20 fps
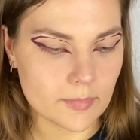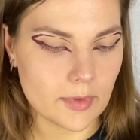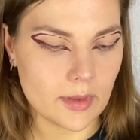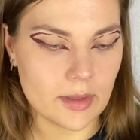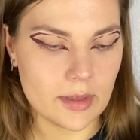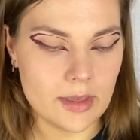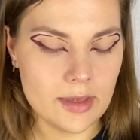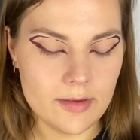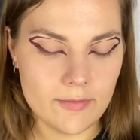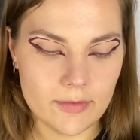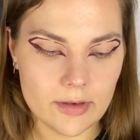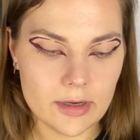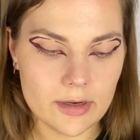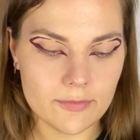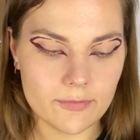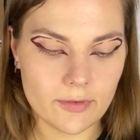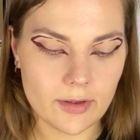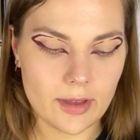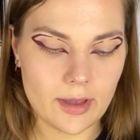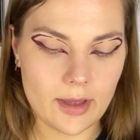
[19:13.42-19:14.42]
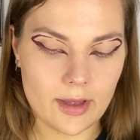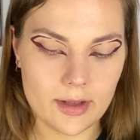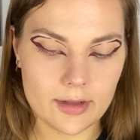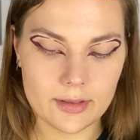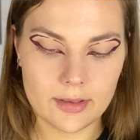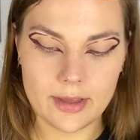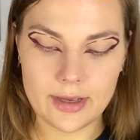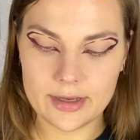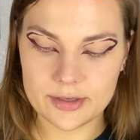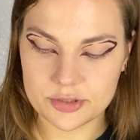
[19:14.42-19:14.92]
Even if I had
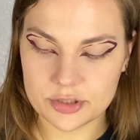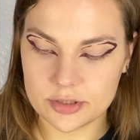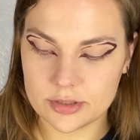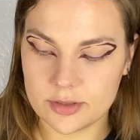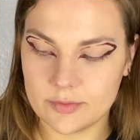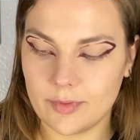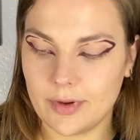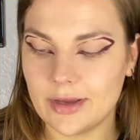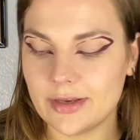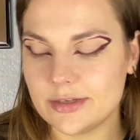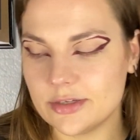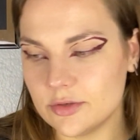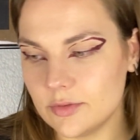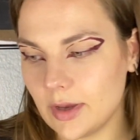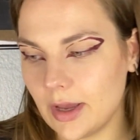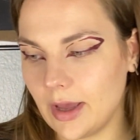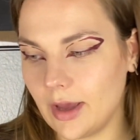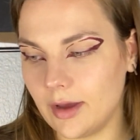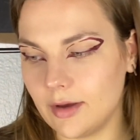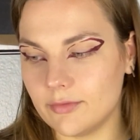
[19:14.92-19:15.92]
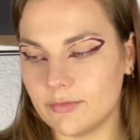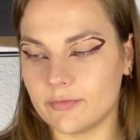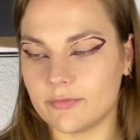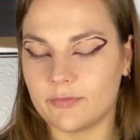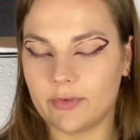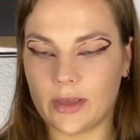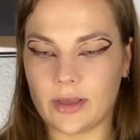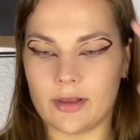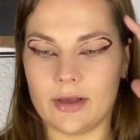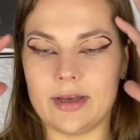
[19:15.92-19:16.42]
lashes, well, I do have
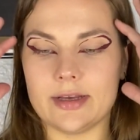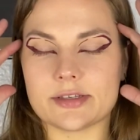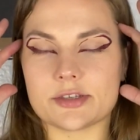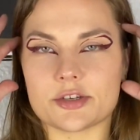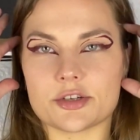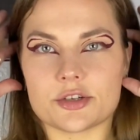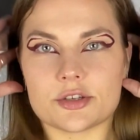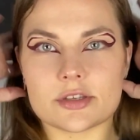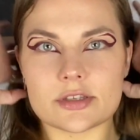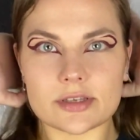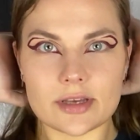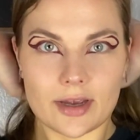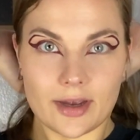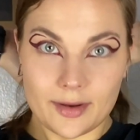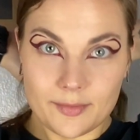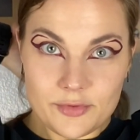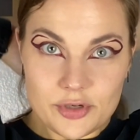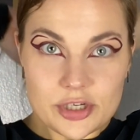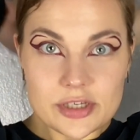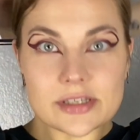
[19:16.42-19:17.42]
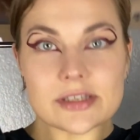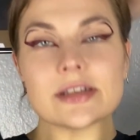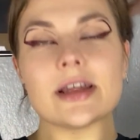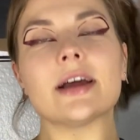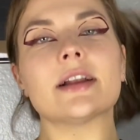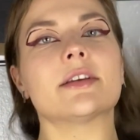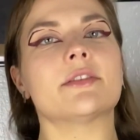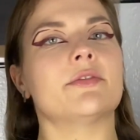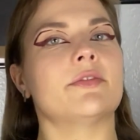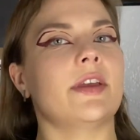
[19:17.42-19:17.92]
fake lashes, I'm just
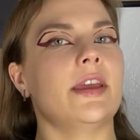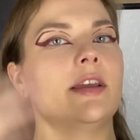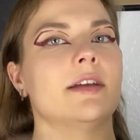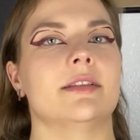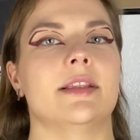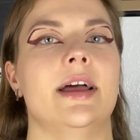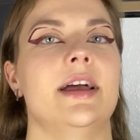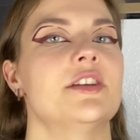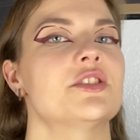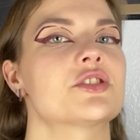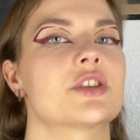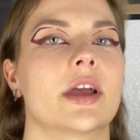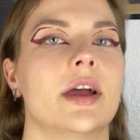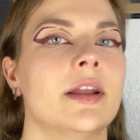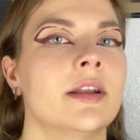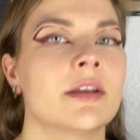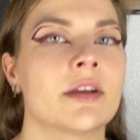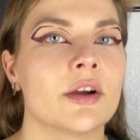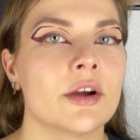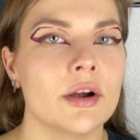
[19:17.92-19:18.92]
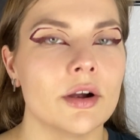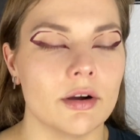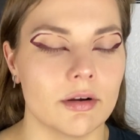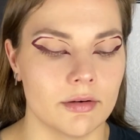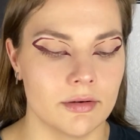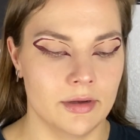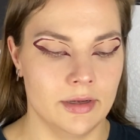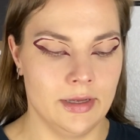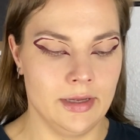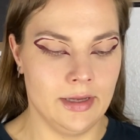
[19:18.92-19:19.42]
not a fake lash kind of girl.
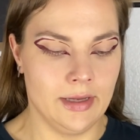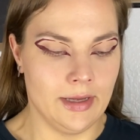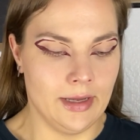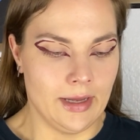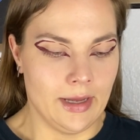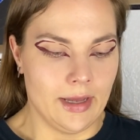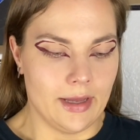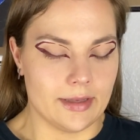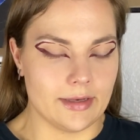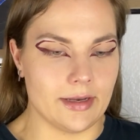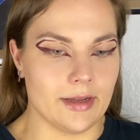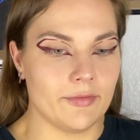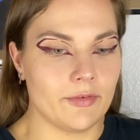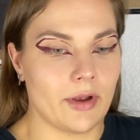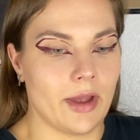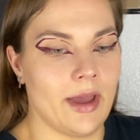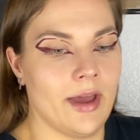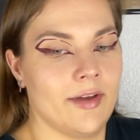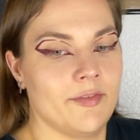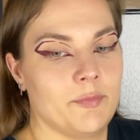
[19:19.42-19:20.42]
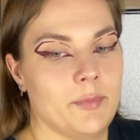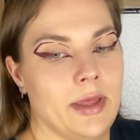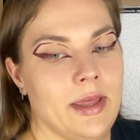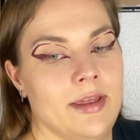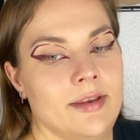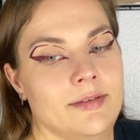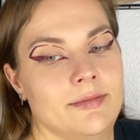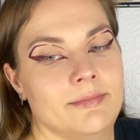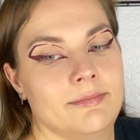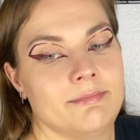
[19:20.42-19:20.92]
Never have
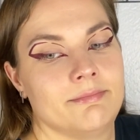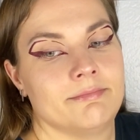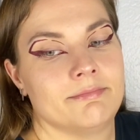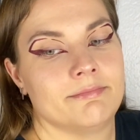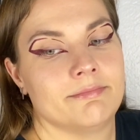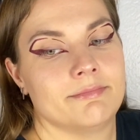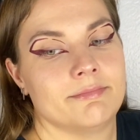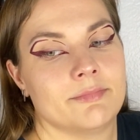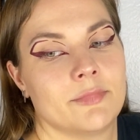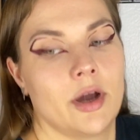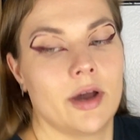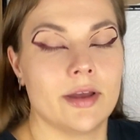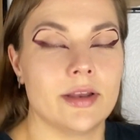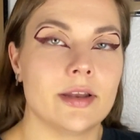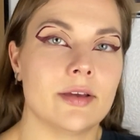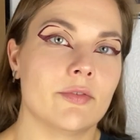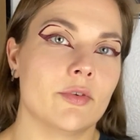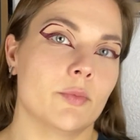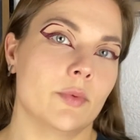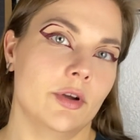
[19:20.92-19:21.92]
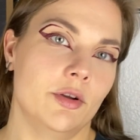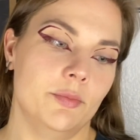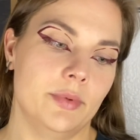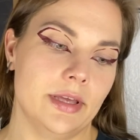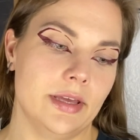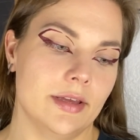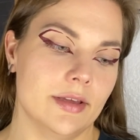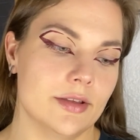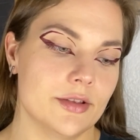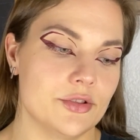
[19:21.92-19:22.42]
been, probably never will
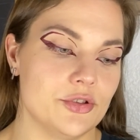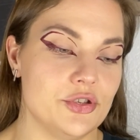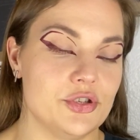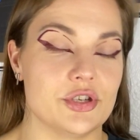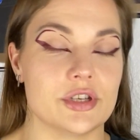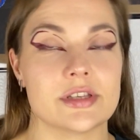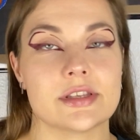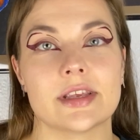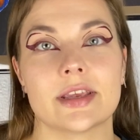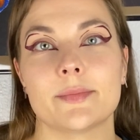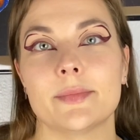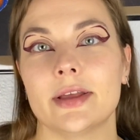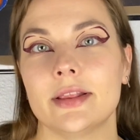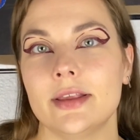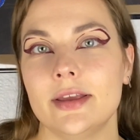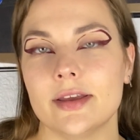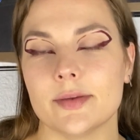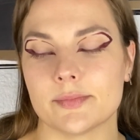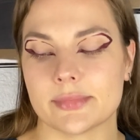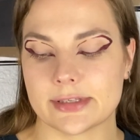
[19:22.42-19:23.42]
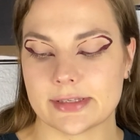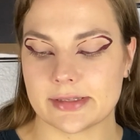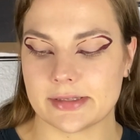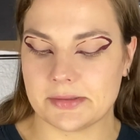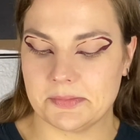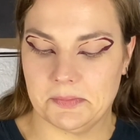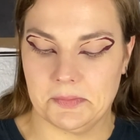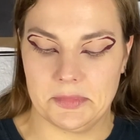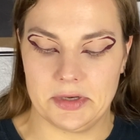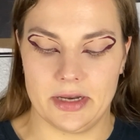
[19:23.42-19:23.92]
be, just like my
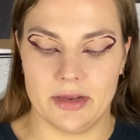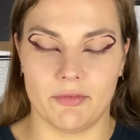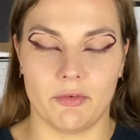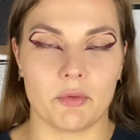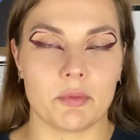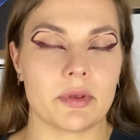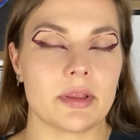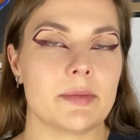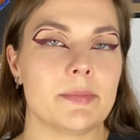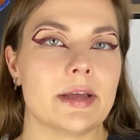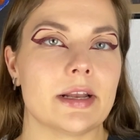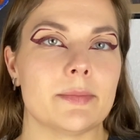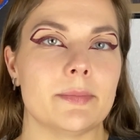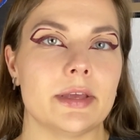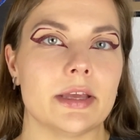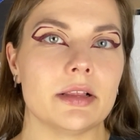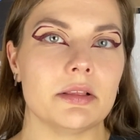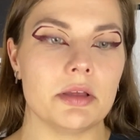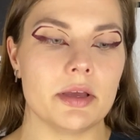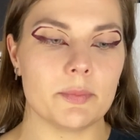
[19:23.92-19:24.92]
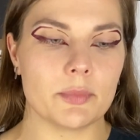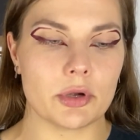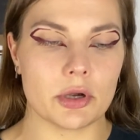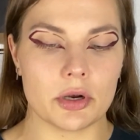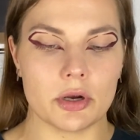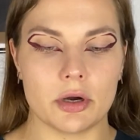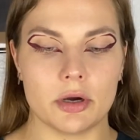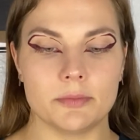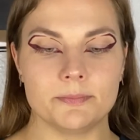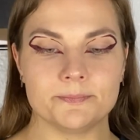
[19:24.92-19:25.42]
lips. Never really been a big lip
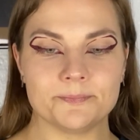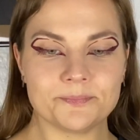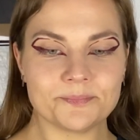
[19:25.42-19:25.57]
girl.